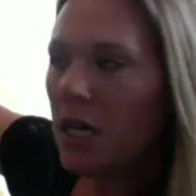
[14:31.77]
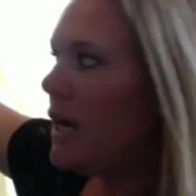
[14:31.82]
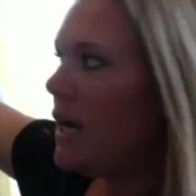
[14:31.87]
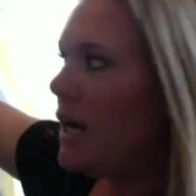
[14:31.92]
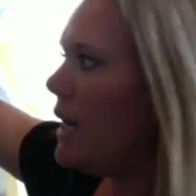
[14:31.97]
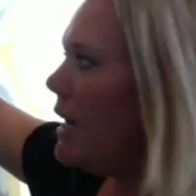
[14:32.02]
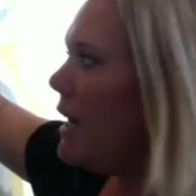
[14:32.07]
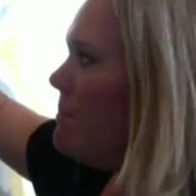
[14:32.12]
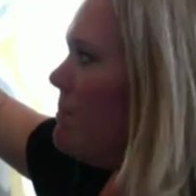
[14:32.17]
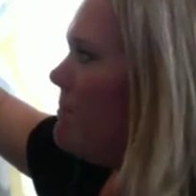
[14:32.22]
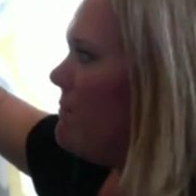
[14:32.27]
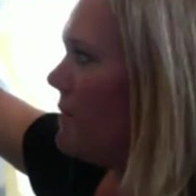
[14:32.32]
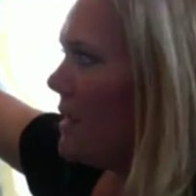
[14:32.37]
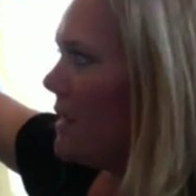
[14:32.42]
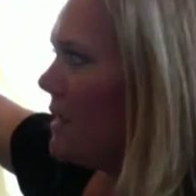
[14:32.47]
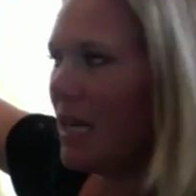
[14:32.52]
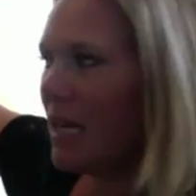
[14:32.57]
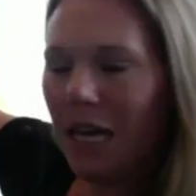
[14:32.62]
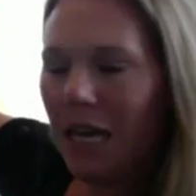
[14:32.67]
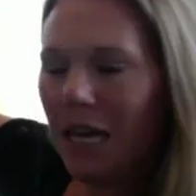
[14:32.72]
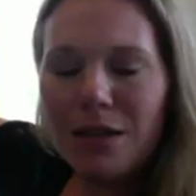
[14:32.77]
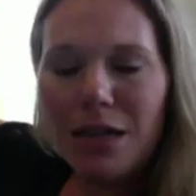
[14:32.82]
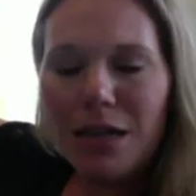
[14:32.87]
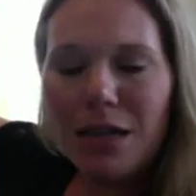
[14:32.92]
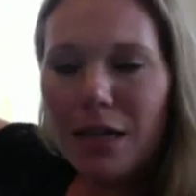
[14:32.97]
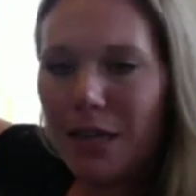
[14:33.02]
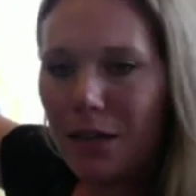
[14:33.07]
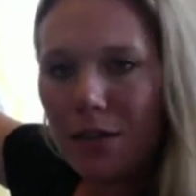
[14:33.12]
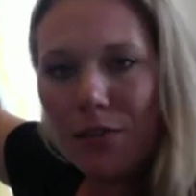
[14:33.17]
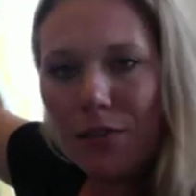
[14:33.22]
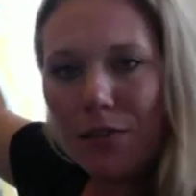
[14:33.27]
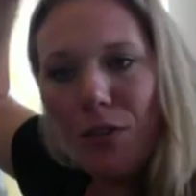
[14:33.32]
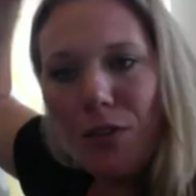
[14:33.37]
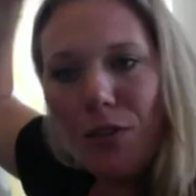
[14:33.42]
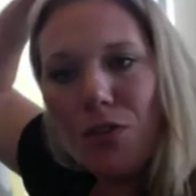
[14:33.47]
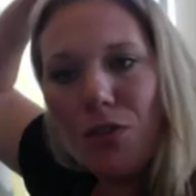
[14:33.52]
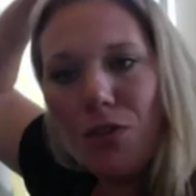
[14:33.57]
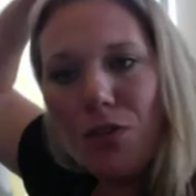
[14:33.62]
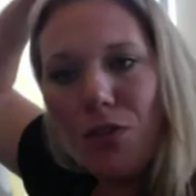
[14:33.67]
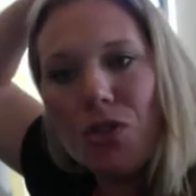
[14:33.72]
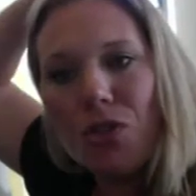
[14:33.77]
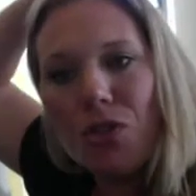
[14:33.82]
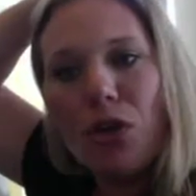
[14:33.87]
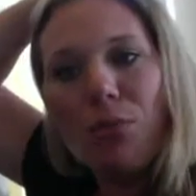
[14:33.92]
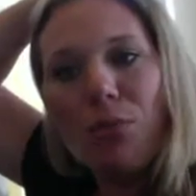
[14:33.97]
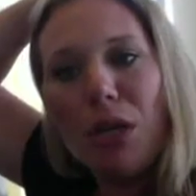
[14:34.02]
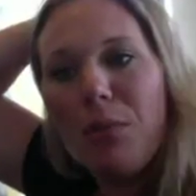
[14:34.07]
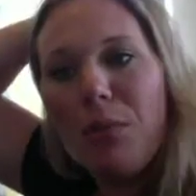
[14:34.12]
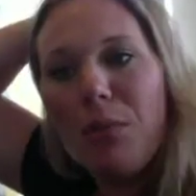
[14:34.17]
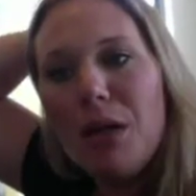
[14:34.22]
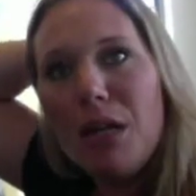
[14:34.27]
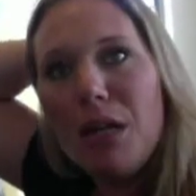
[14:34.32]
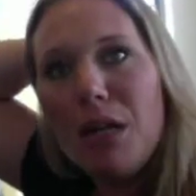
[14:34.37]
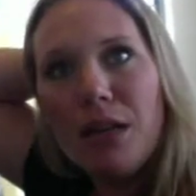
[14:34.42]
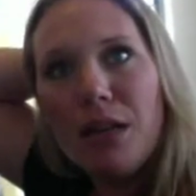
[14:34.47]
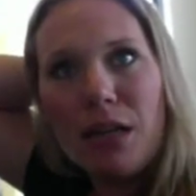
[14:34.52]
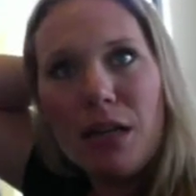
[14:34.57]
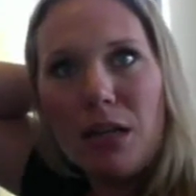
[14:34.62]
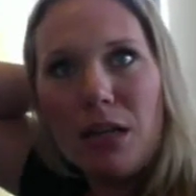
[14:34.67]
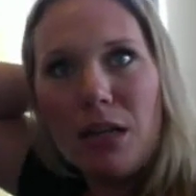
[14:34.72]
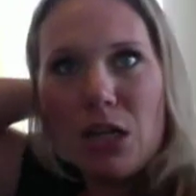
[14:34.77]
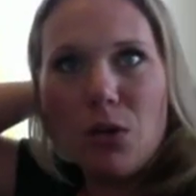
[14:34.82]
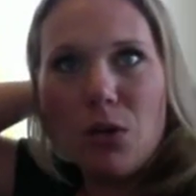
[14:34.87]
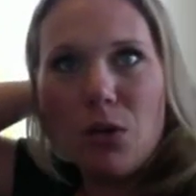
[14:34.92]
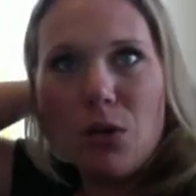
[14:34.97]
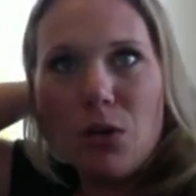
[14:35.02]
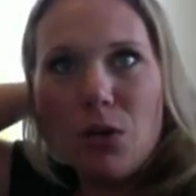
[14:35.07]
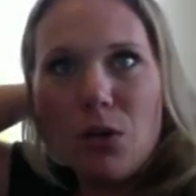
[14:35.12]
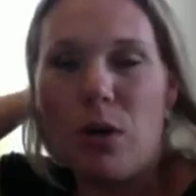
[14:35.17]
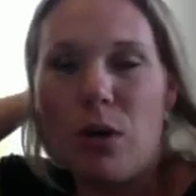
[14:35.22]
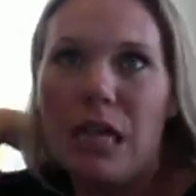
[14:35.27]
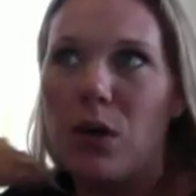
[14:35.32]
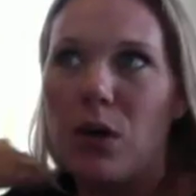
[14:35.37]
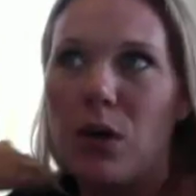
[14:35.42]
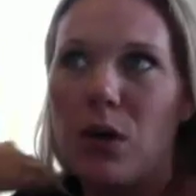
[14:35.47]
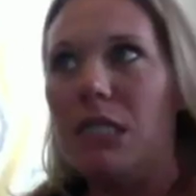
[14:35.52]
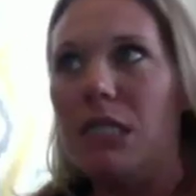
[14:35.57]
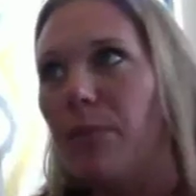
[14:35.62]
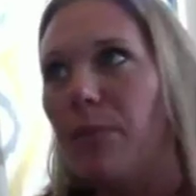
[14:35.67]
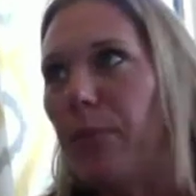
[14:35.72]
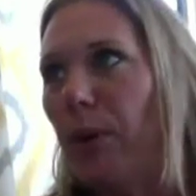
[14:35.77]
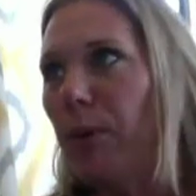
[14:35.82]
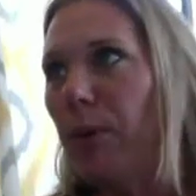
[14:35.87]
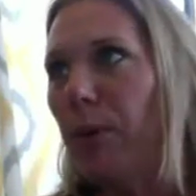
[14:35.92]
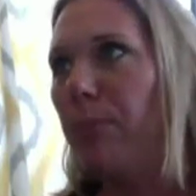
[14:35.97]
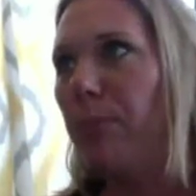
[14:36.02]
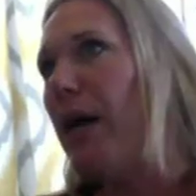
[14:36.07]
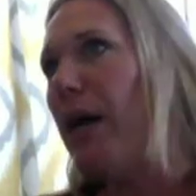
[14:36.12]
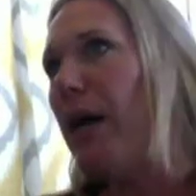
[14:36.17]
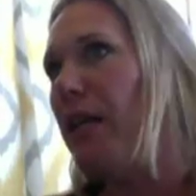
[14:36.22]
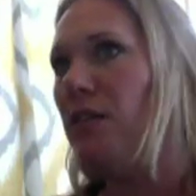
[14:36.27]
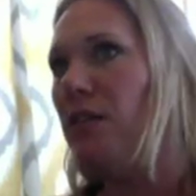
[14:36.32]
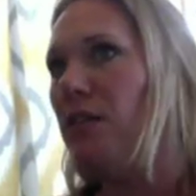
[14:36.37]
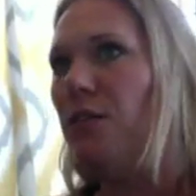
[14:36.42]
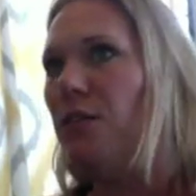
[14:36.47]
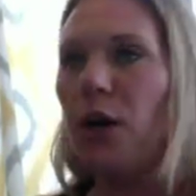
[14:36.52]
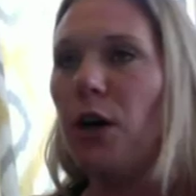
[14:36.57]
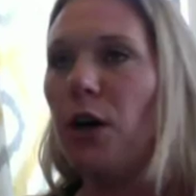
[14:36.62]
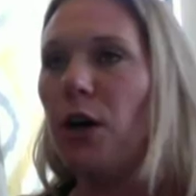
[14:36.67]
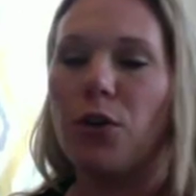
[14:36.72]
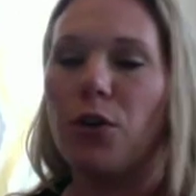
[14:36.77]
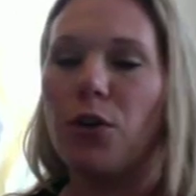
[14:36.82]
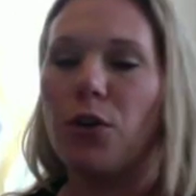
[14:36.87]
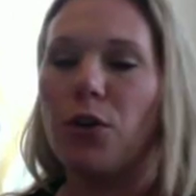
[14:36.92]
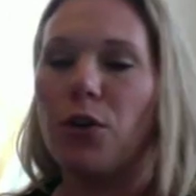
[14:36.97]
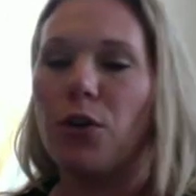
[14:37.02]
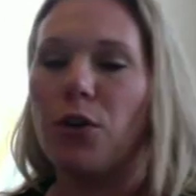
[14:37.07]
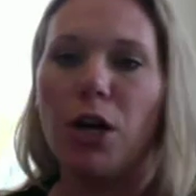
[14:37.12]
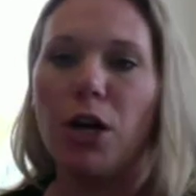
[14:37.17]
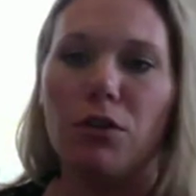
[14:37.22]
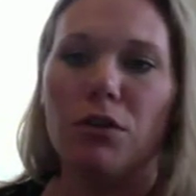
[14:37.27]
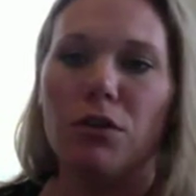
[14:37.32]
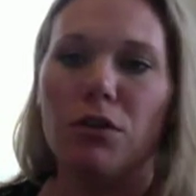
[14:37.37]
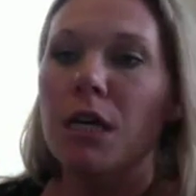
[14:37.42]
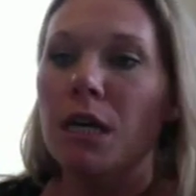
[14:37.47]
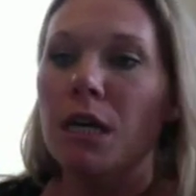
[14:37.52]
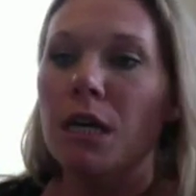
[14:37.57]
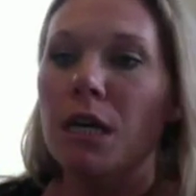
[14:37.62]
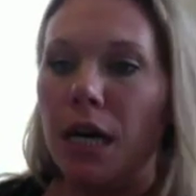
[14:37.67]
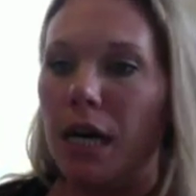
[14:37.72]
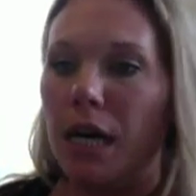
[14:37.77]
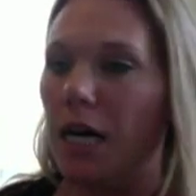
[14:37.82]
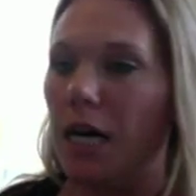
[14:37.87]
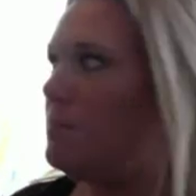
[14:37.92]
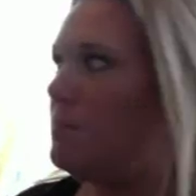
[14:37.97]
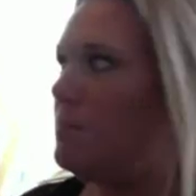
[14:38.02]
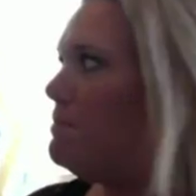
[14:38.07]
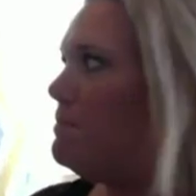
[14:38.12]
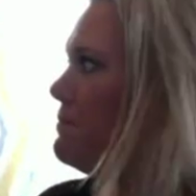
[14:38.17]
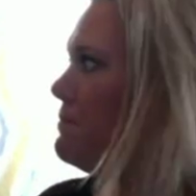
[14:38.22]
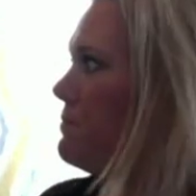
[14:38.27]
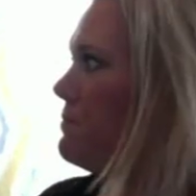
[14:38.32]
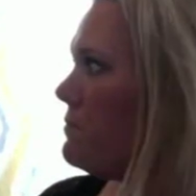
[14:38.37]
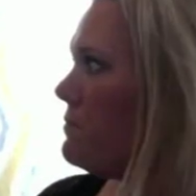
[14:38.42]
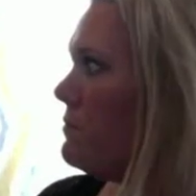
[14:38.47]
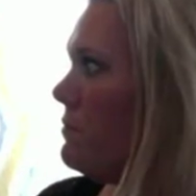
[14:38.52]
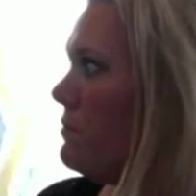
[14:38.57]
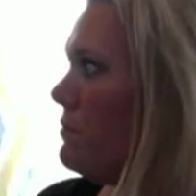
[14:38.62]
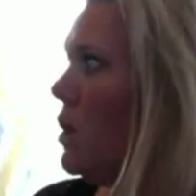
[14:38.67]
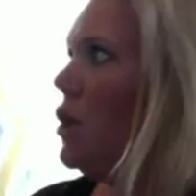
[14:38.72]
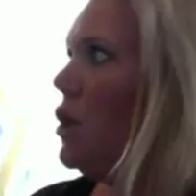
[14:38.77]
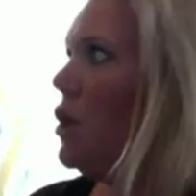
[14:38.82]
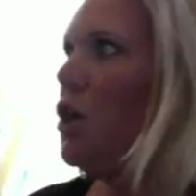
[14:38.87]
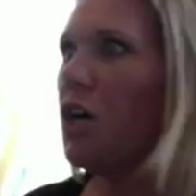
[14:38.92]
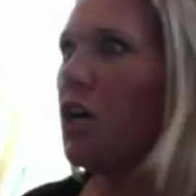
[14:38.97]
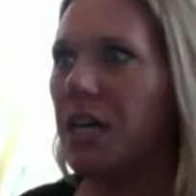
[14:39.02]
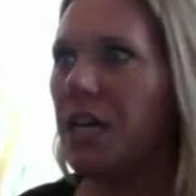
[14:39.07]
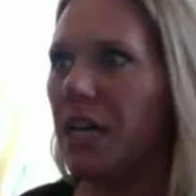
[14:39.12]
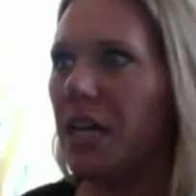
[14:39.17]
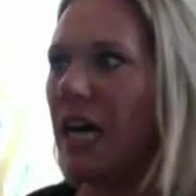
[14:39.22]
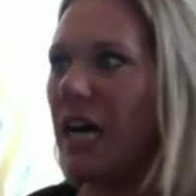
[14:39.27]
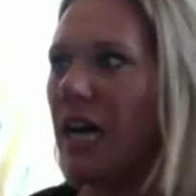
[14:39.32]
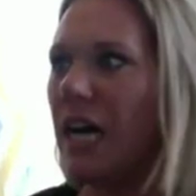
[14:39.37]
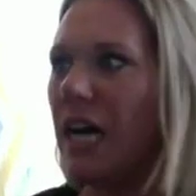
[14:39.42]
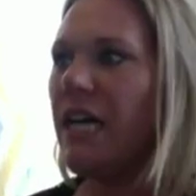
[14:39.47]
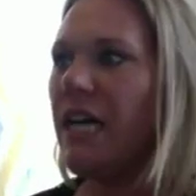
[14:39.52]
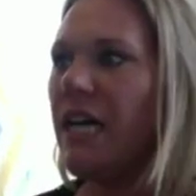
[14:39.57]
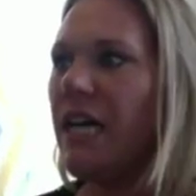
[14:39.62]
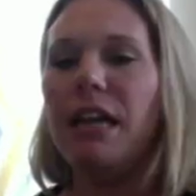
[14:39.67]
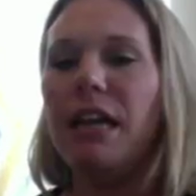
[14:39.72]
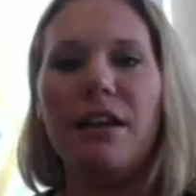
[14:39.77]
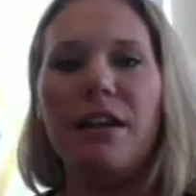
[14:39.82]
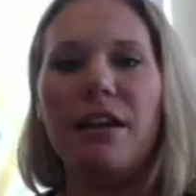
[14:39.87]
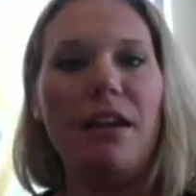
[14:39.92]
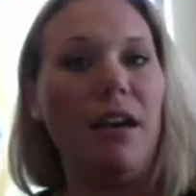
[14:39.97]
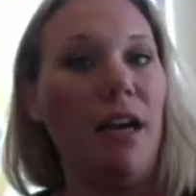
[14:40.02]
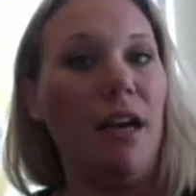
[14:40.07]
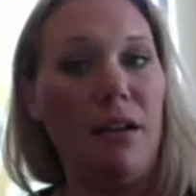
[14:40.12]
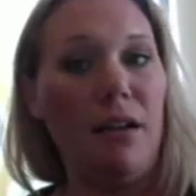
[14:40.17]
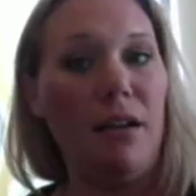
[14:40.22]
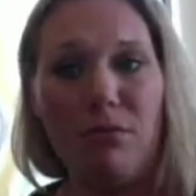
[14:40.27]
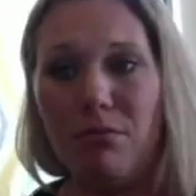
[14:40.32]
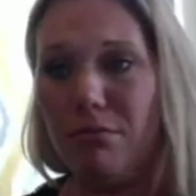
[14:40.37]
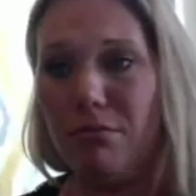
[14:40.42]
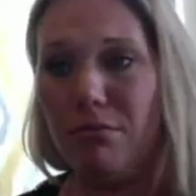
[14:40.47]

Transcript: Again, I interviewed so many women that, what did they want? Zipper, button, Velcro, hook and eye, and